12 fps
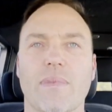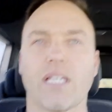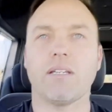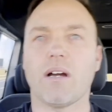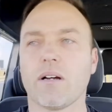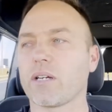
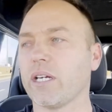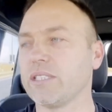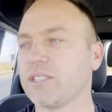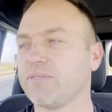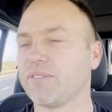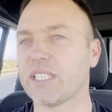yeah, I'm going
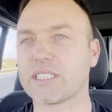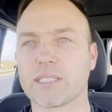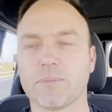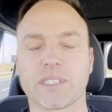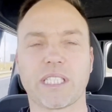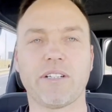to fetch
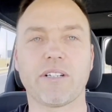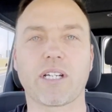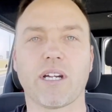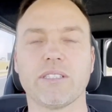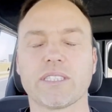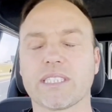some
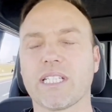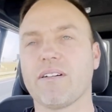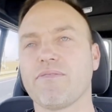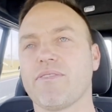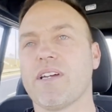Cerakote stuff,